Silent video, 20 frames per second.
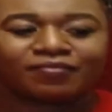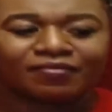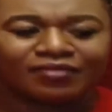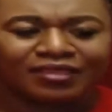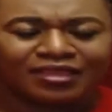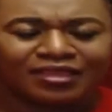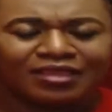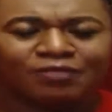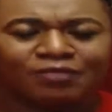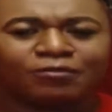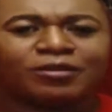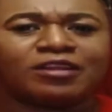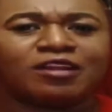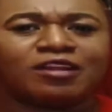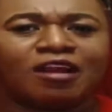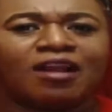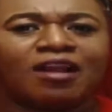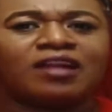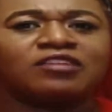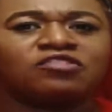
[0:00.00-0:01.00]
in
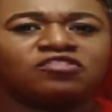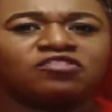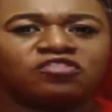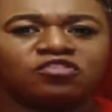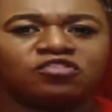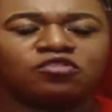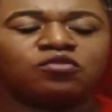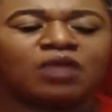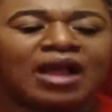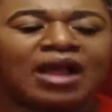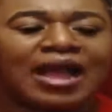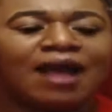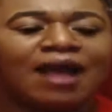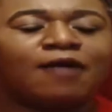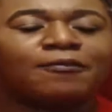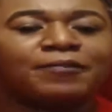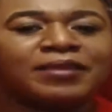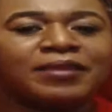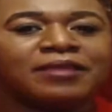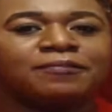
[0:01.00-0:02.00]
regards to how
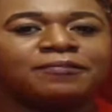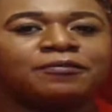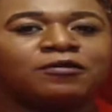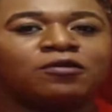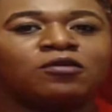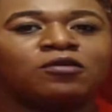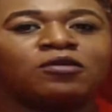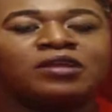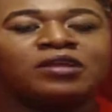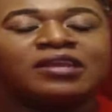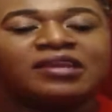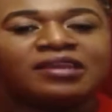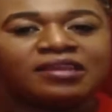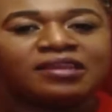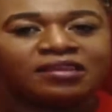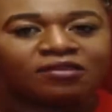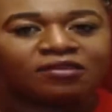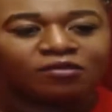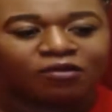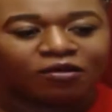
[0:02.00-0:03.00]
people
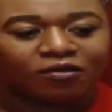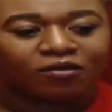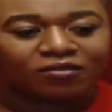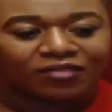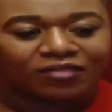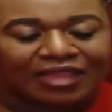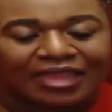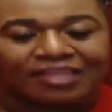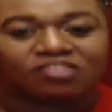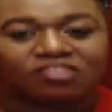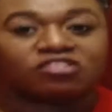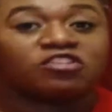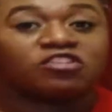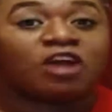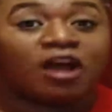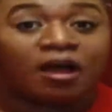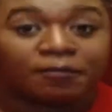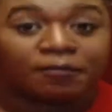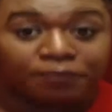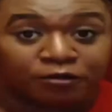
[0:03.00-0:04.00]
like
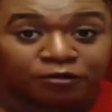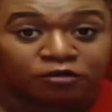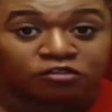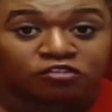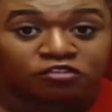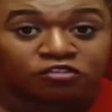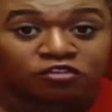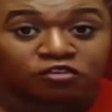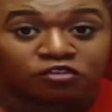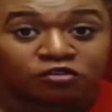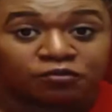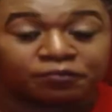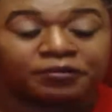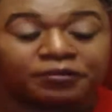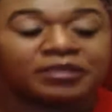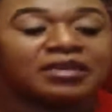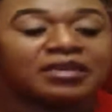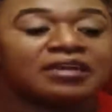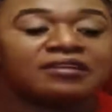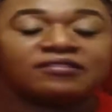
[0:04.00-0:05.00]
saw Booktube.
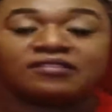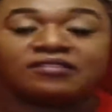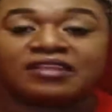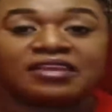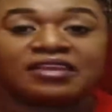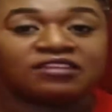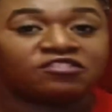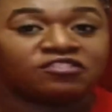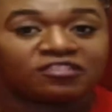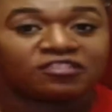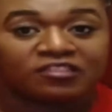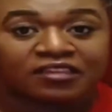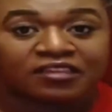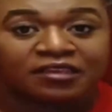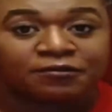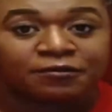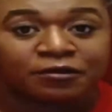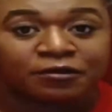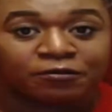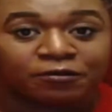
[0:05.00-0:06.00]
Because let's just
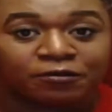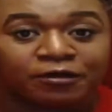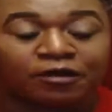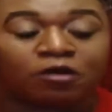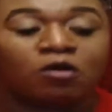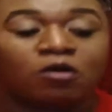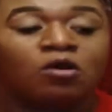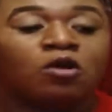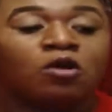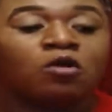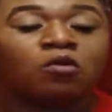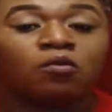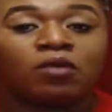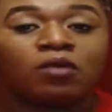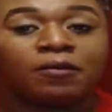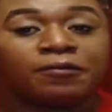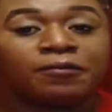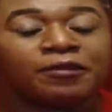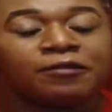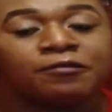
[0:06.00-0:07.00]
keep it real,
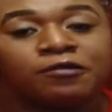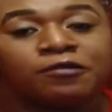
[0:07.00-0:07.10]
when people